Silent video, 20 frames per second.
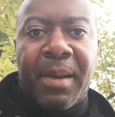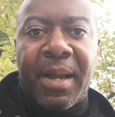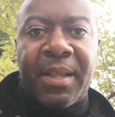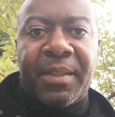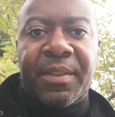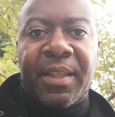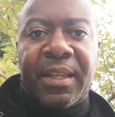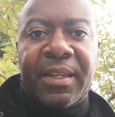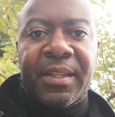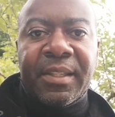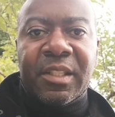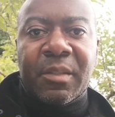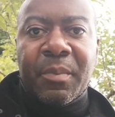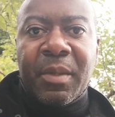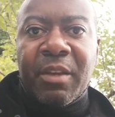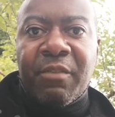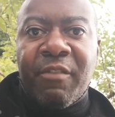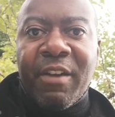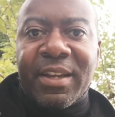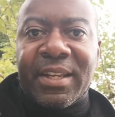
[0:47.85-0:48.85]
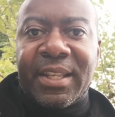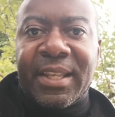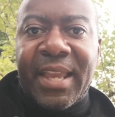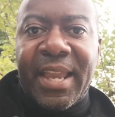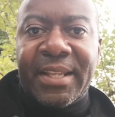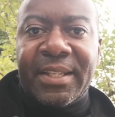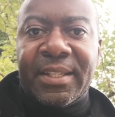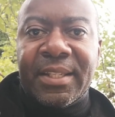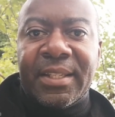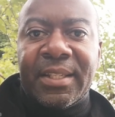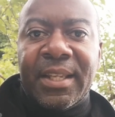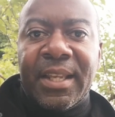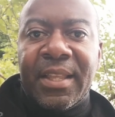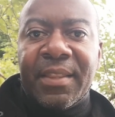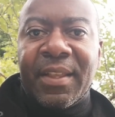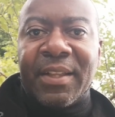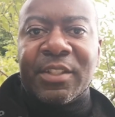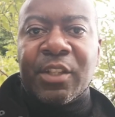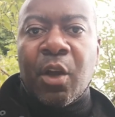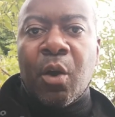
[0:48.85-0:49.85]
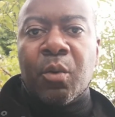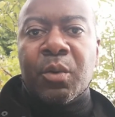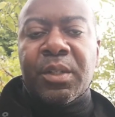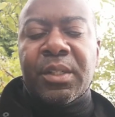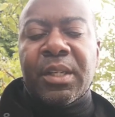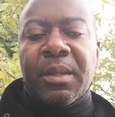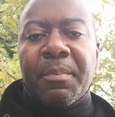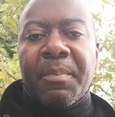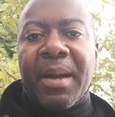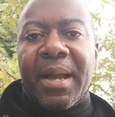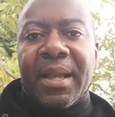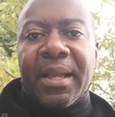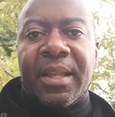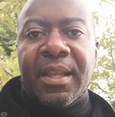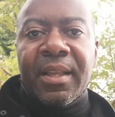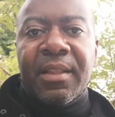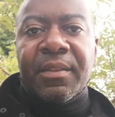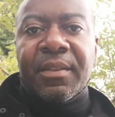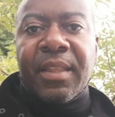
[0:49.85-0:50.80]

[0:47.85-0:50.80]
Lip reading: mind that needs to be eradicated, that's holding you back,